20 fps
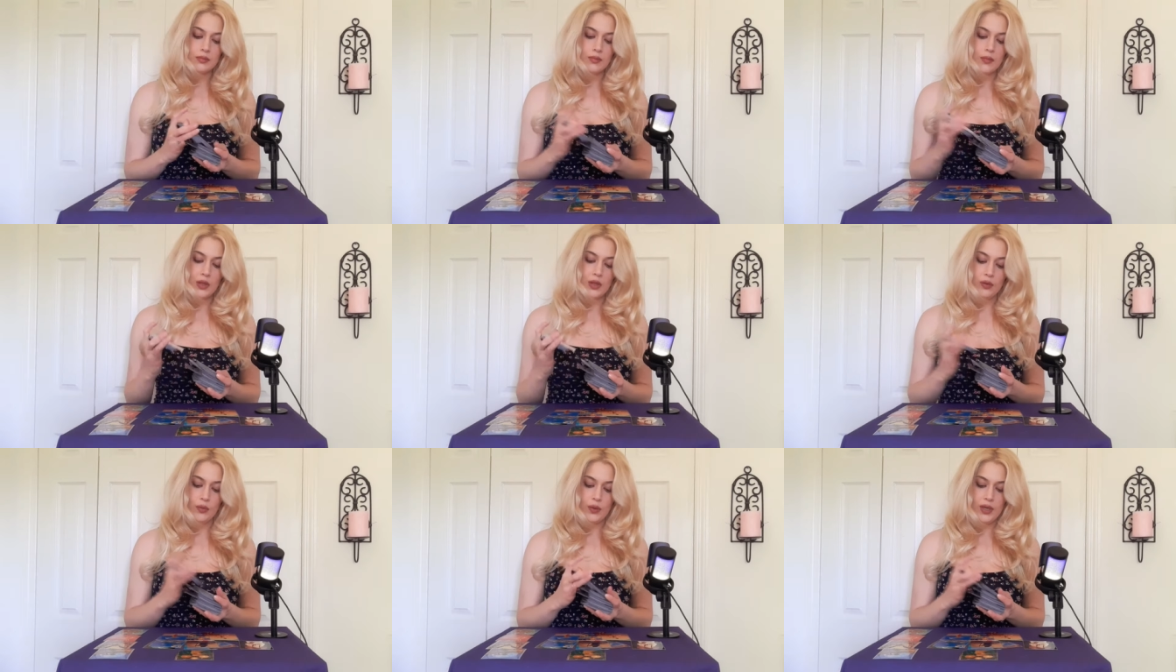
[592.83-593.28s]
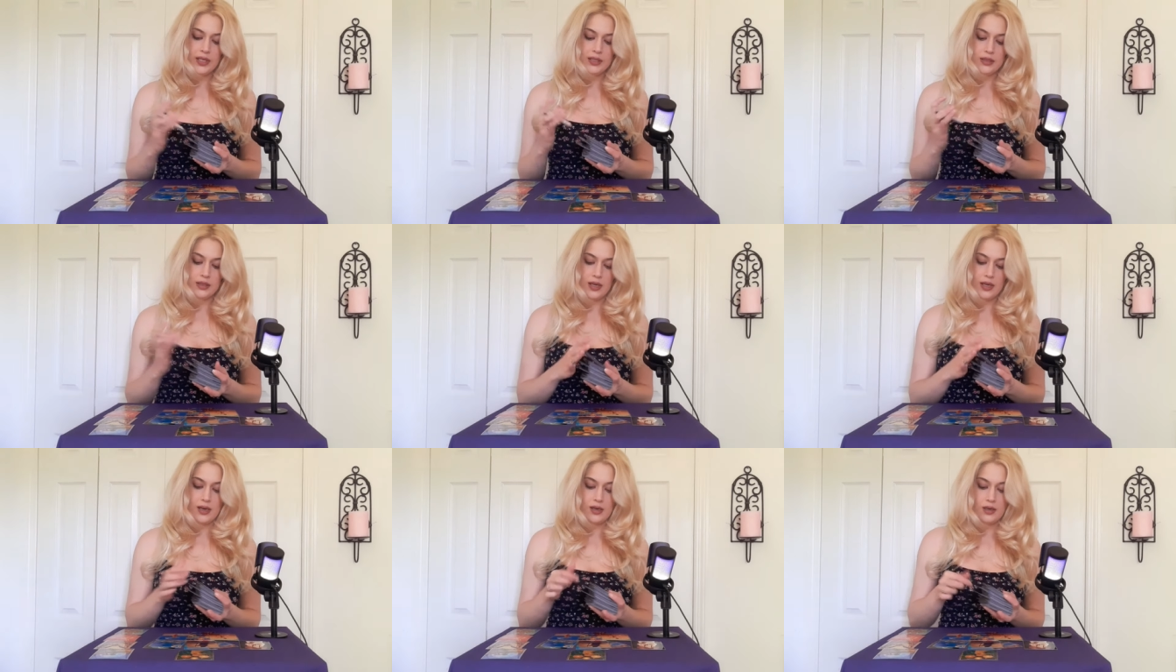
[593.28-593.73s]
Why
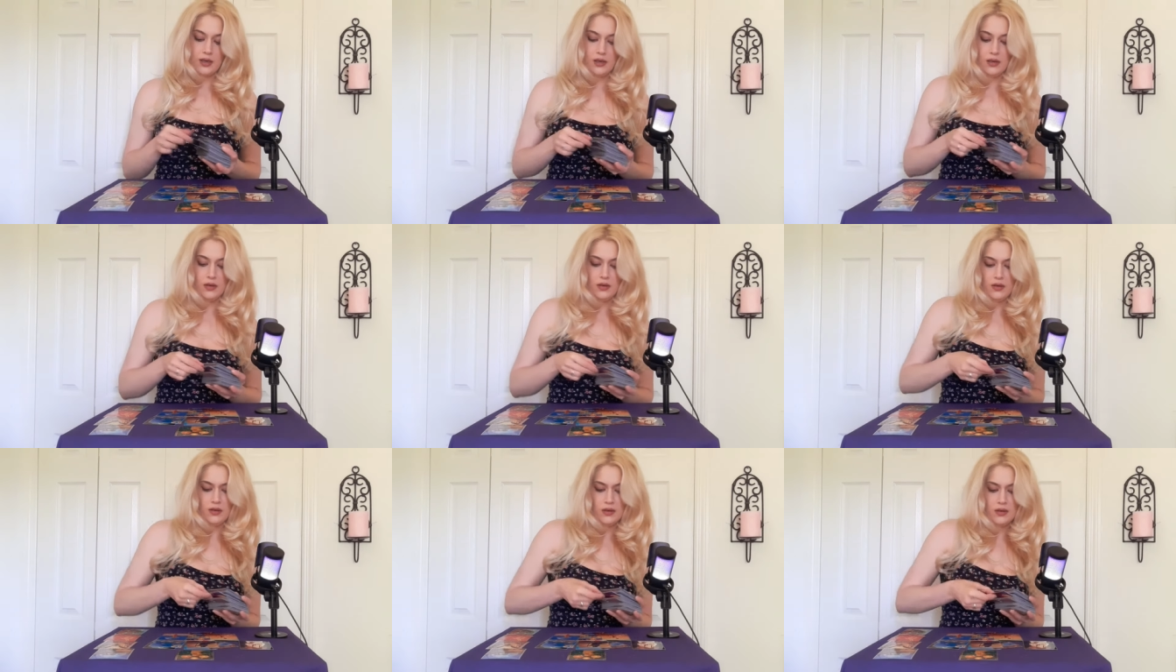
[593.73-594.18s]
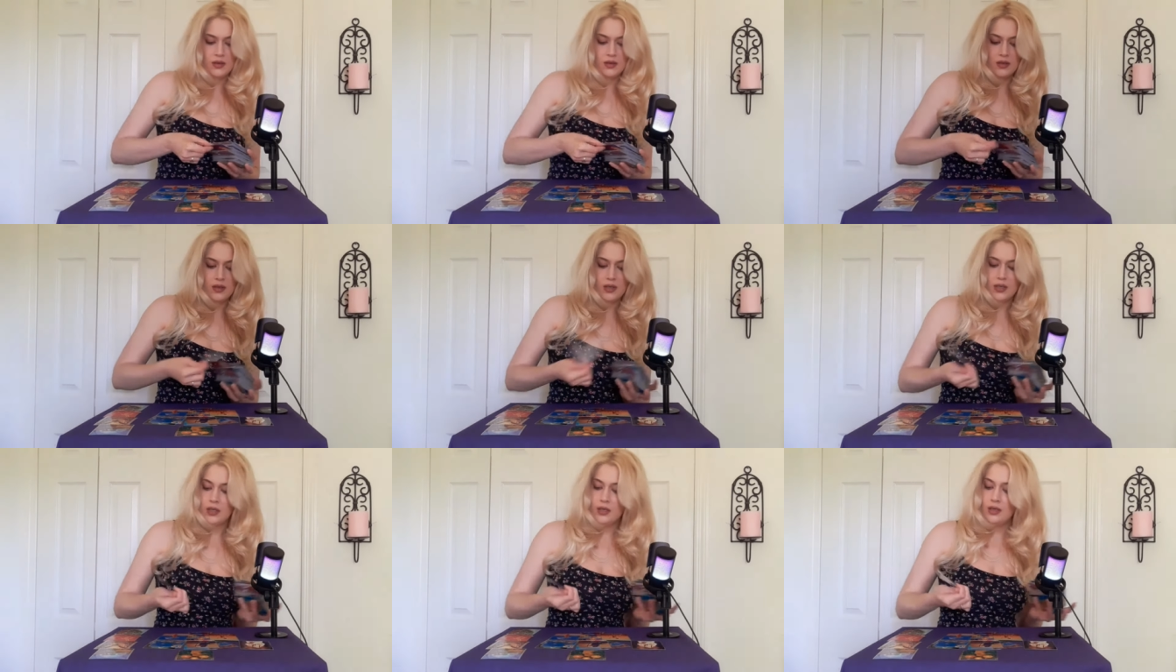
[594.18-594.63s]
is that here?
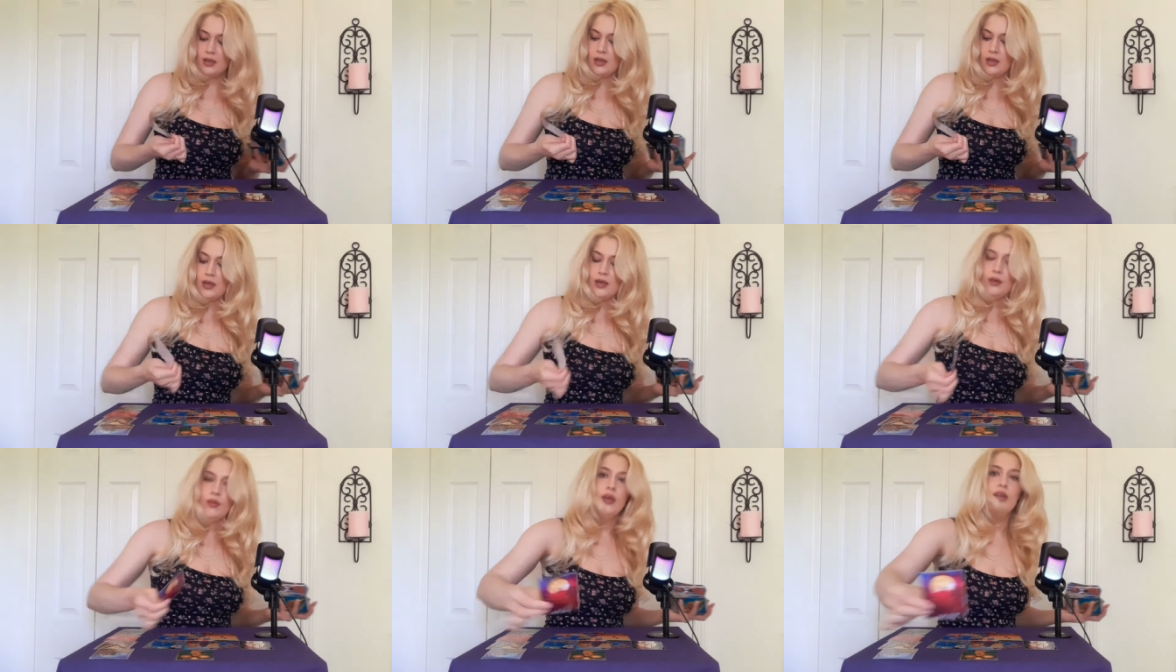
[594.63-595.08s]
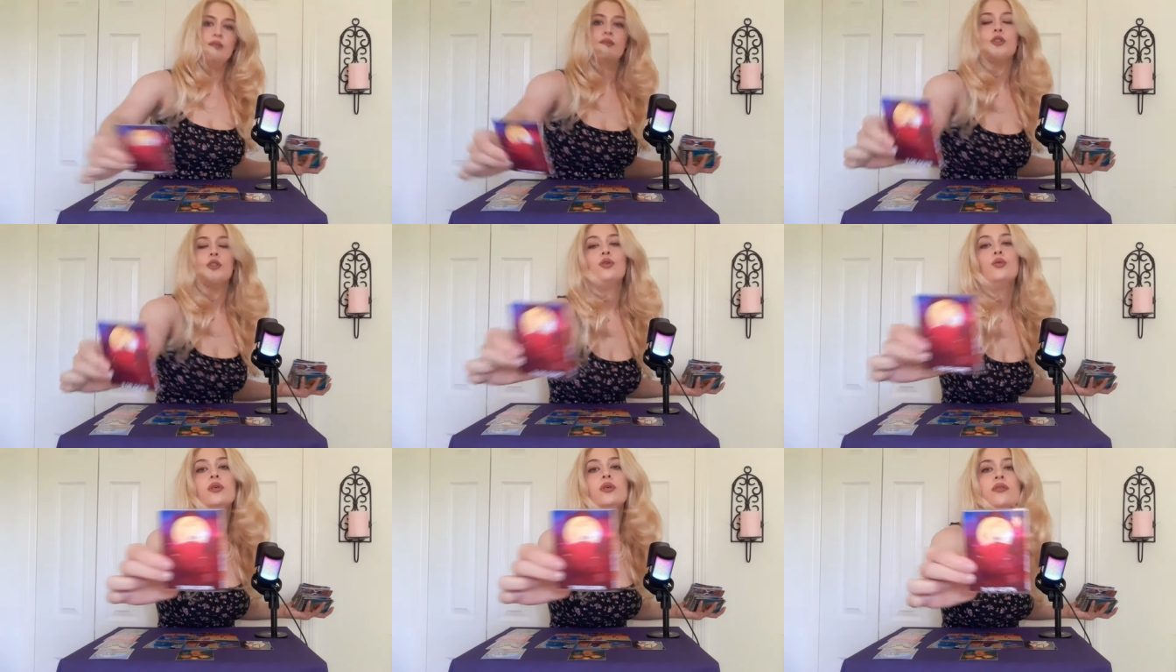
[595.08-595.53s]
We have
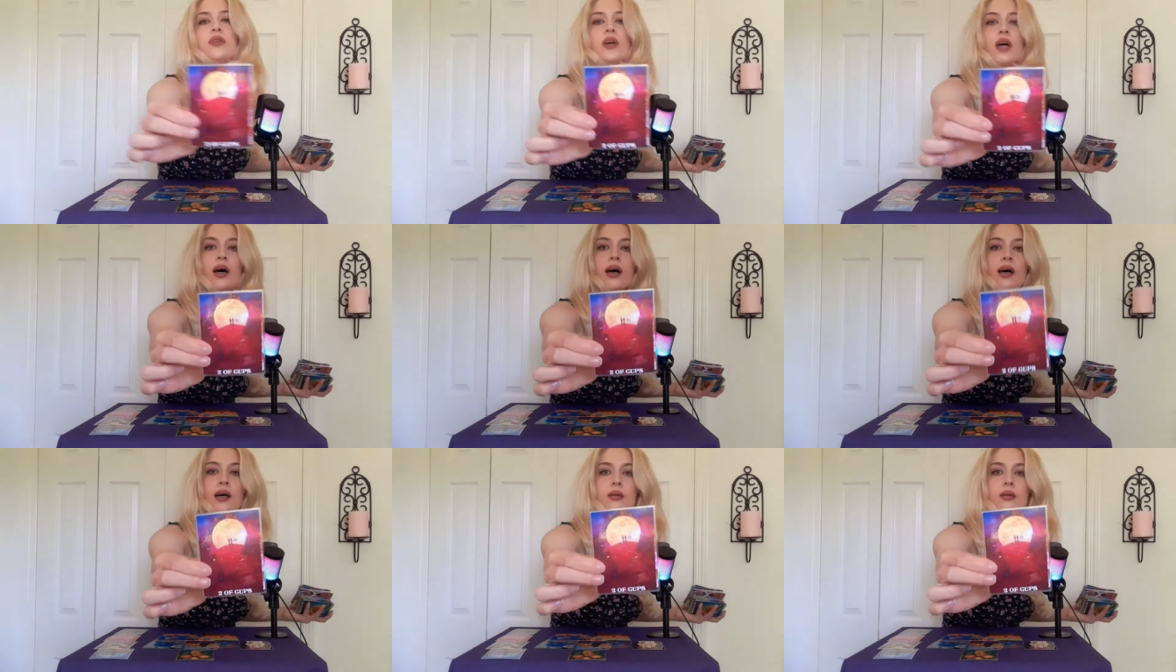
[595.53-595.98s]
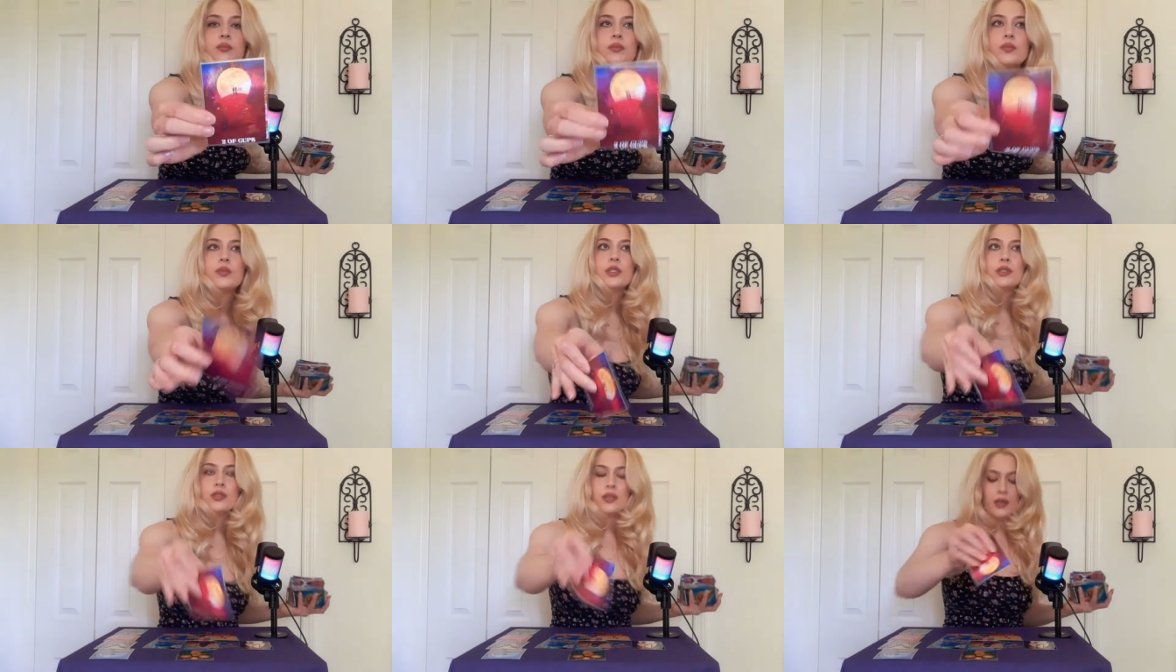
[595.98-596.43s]
two of
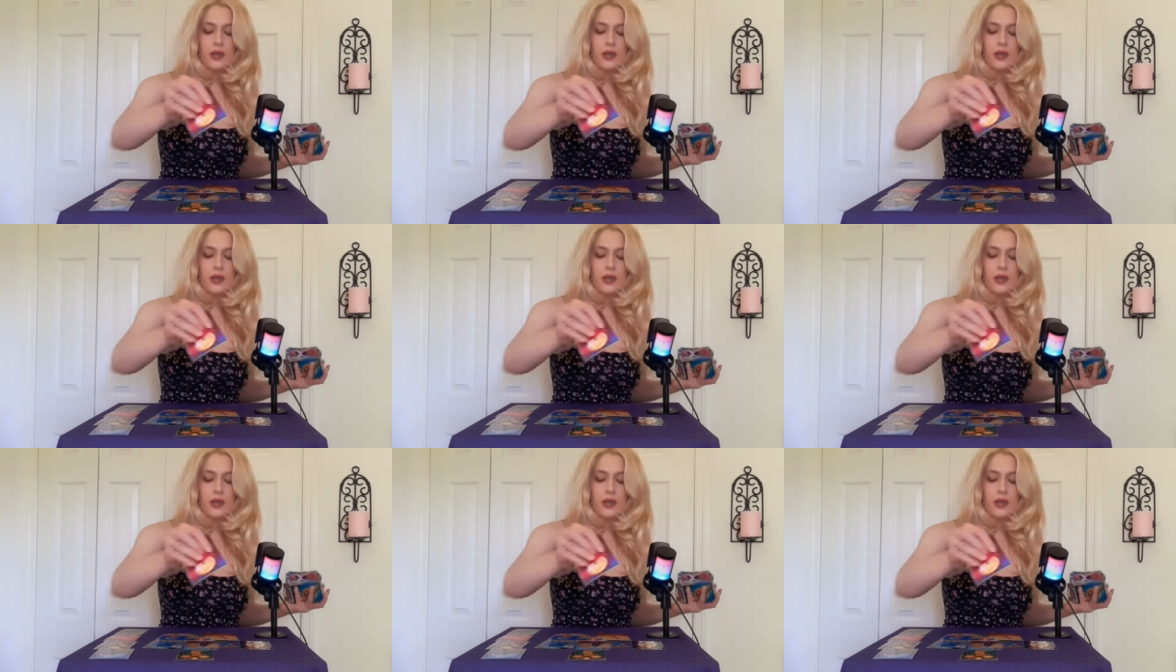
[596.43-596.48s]
cups.